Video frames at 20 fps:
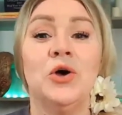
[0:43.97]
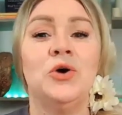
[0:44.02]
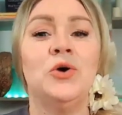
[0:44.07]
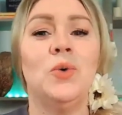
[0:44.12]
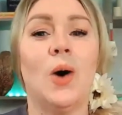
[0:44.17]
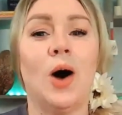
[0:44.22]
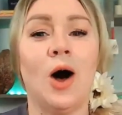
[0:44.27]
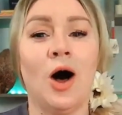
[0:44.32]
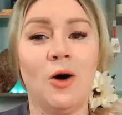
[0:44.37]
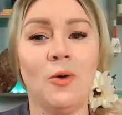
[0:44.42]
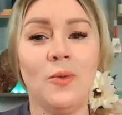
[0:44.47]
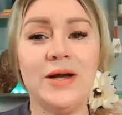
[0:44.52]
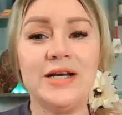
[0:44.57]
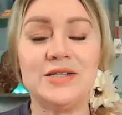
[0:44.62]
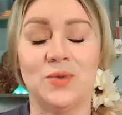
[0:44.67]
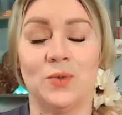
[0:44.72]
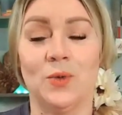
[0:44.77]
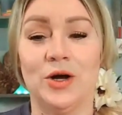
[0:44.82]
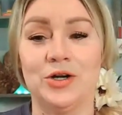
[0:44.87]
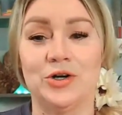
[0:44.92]
who
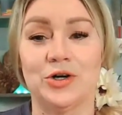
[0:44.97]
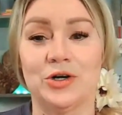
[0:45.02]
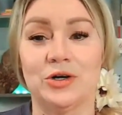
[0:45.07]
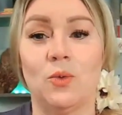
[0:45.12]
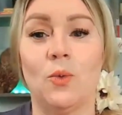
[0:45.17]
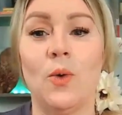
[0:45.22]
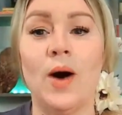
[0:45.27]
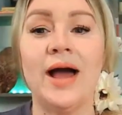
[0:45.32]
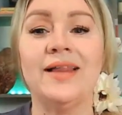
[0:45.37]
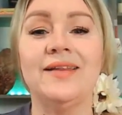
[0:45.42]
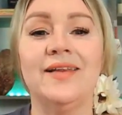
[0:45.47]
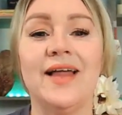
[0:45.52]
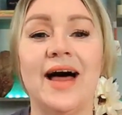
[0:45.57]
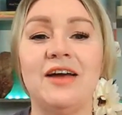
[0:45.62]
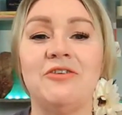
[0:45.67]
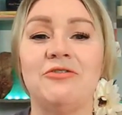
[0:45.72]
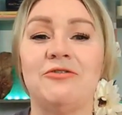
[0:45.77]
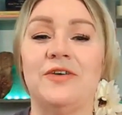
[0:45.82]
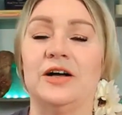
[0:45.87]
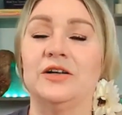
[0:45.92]
always wondered why
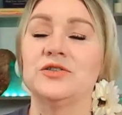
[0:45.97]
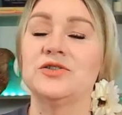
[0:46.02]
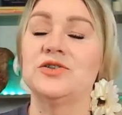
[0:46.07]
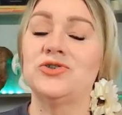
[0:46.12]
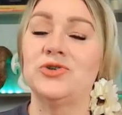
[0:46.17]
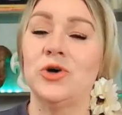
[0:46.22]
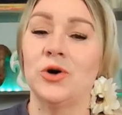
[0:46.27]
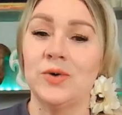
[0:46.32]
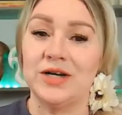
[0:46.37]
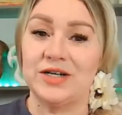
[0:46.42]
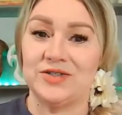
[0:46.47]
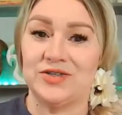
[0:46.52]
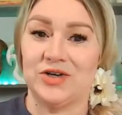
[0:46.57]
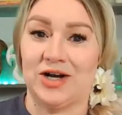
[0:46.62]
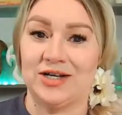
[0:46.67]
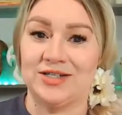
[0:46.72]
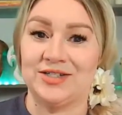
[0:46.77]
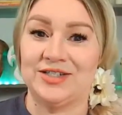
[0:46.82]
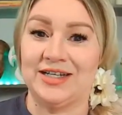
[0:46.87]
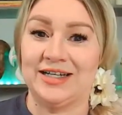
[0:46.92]
life felt so
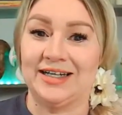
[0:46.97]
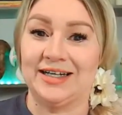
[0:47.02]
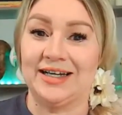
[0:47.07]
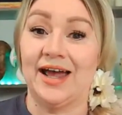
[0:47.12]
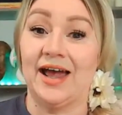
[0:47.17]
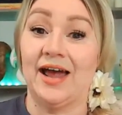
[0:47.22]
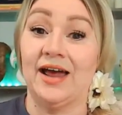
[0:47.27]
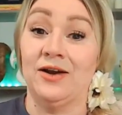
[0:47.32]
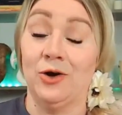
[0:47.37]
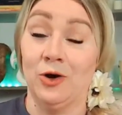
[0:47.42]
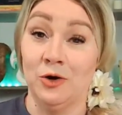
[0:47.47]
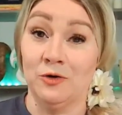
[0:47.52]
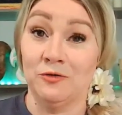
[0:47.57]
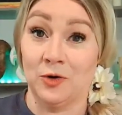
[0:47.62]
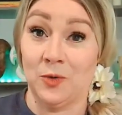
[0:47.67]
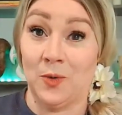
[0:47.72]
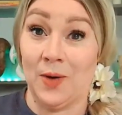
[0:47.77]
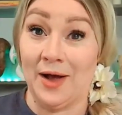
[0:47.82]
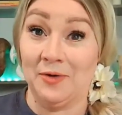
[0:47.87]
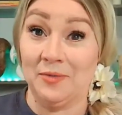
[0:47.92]
exhausting and
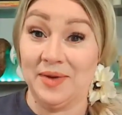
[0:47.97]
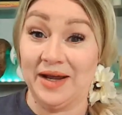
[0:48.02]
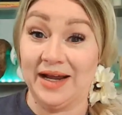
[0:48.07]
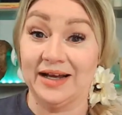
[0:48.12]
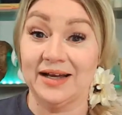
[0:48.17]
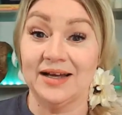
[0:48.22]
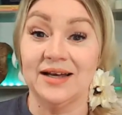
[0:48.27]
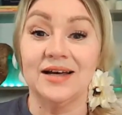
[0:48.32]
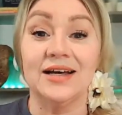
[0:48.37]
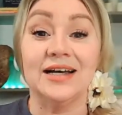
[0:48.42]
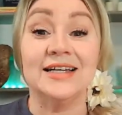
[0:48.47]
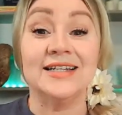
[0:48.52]
overwhelming